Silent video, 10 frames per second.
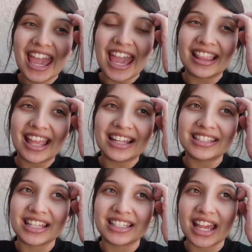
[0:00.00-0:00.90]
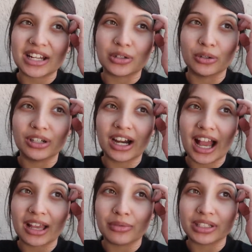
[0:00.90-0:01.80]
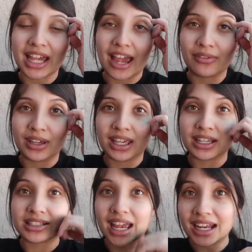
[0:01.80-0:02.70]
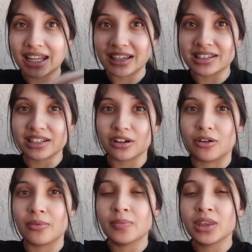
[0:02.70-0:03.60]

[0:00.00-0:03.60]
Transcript: And then since I told her I was having tightening still,